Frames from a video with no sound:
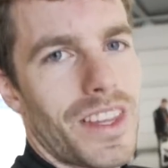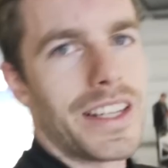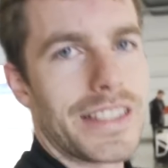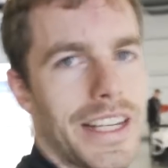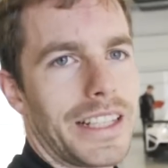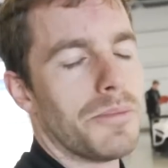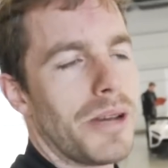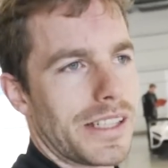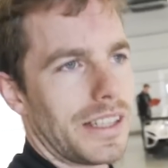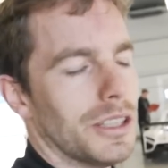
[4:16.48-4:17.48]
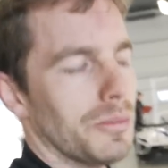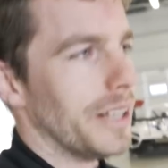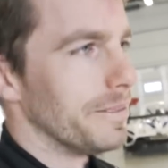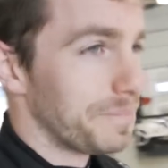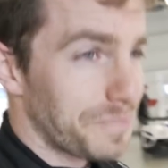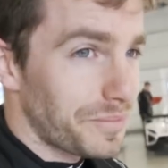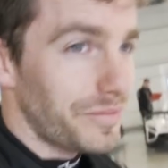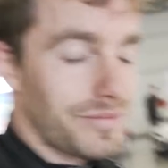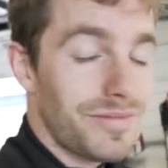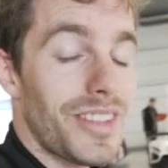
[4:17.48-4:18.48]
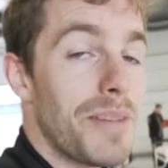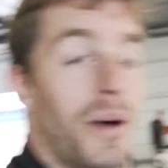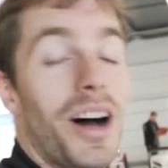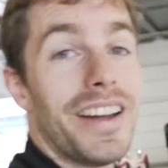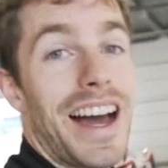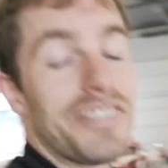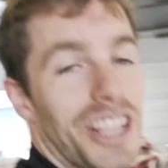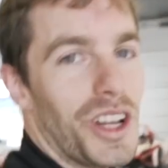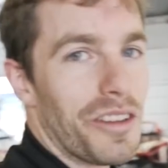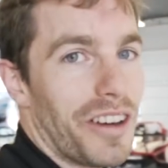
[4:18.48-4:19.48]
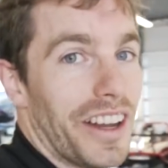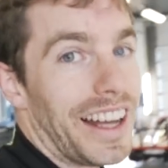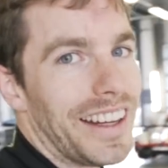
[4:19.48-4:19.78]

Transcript: They're taking the piss a little bit, but having a lot of fun.